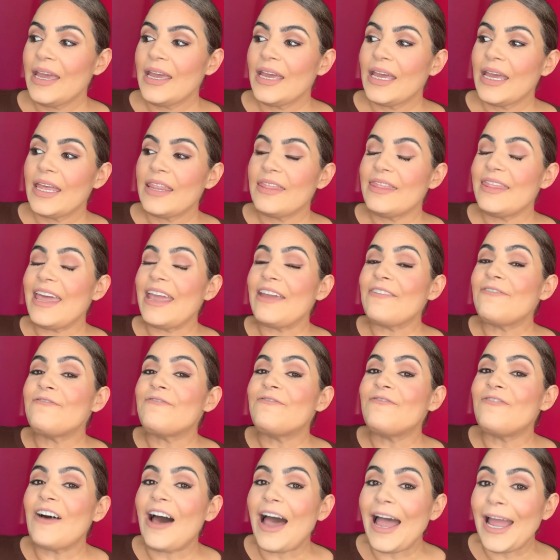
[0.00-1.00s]

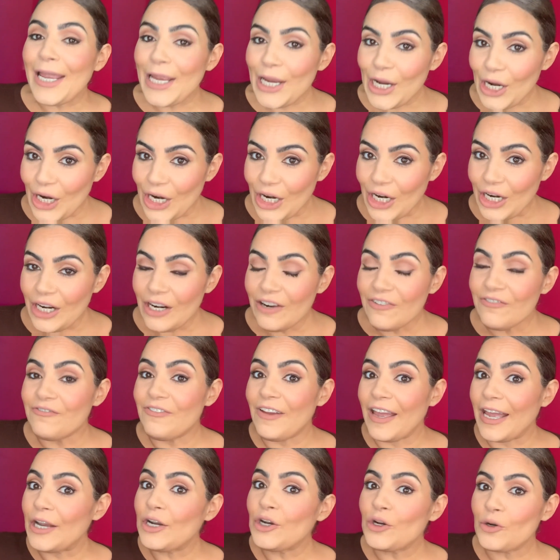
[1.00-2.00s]

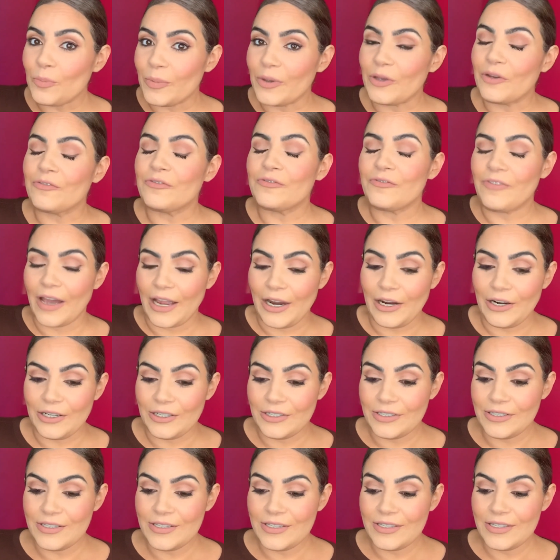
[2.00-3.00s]
Vanderbilt
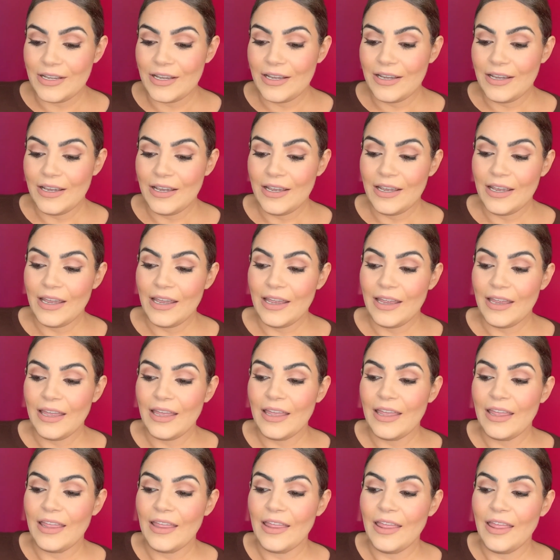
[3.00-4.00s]
fires
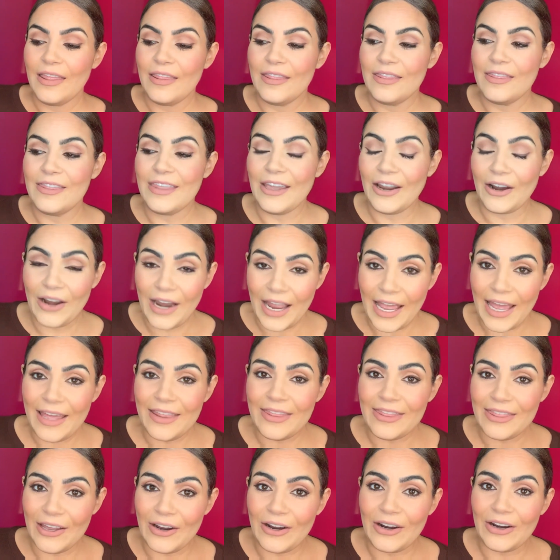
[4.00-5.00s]

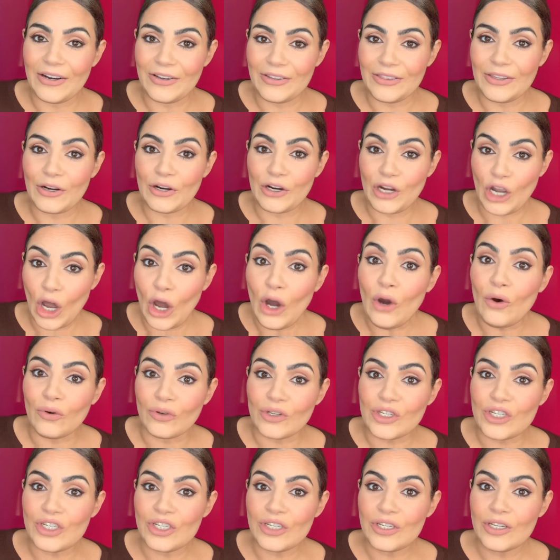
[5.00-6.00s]
their
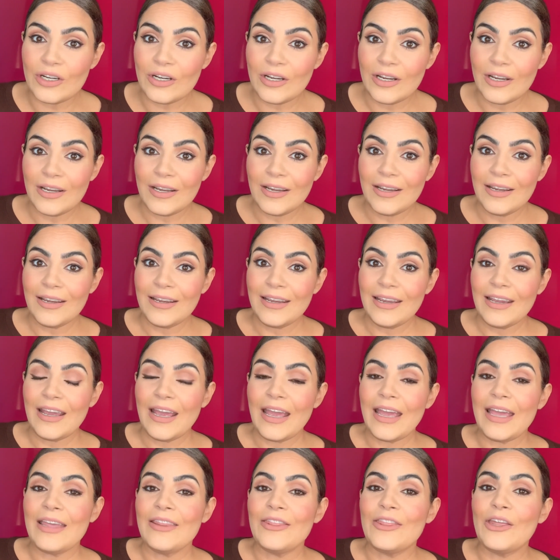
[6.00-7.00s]
coach,
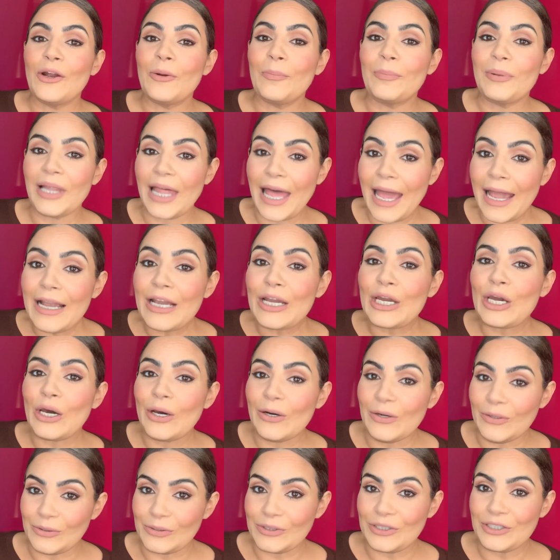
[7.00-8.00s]
their black
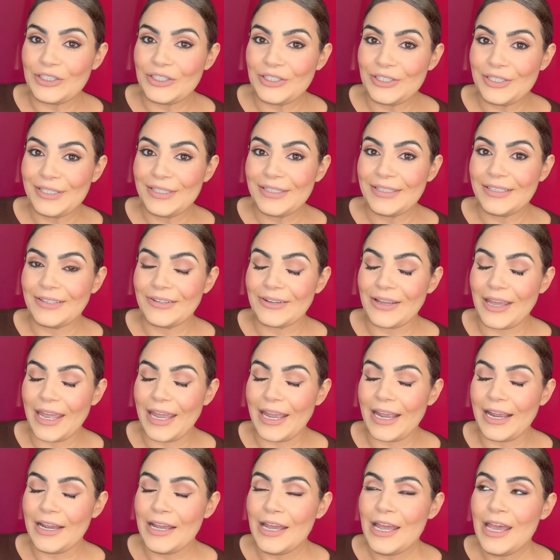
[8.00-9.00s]
coach,
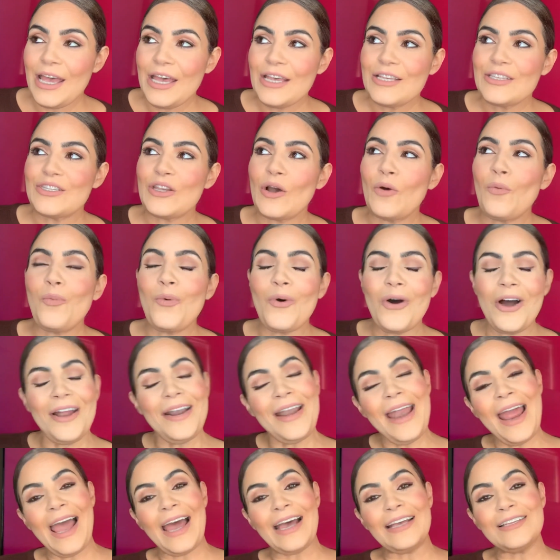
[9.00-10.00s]
okay? So one
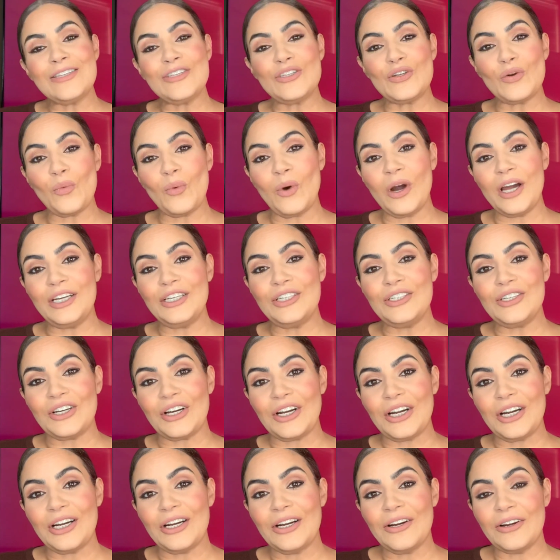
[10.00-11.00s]
has to
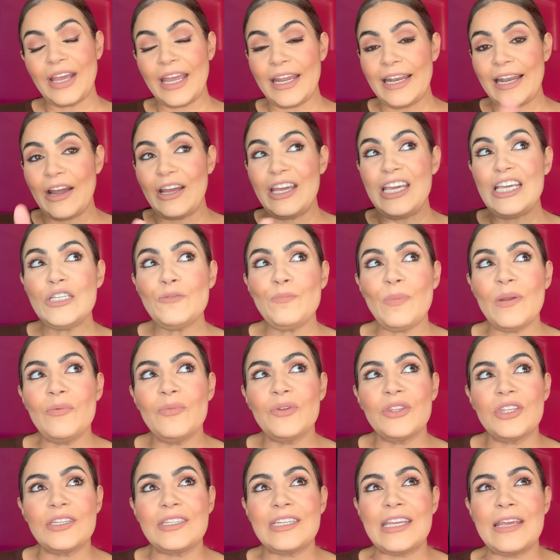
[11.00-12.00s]
wonder, okay, now he's been with
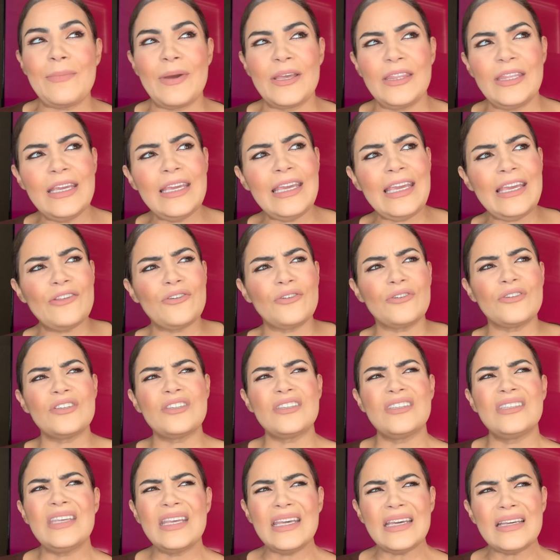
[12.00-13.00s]
the team, I think either
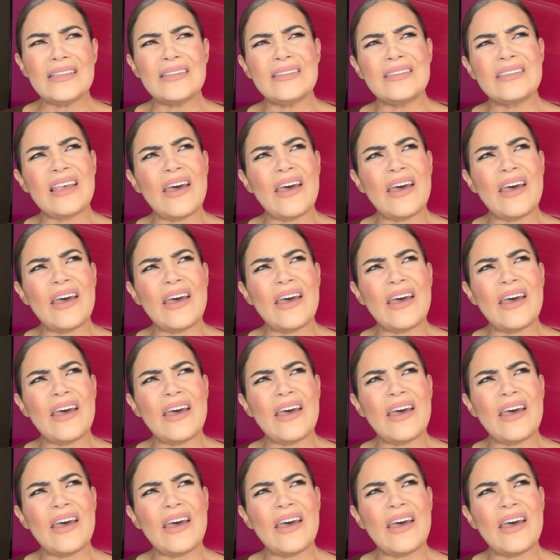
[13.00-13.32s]
6,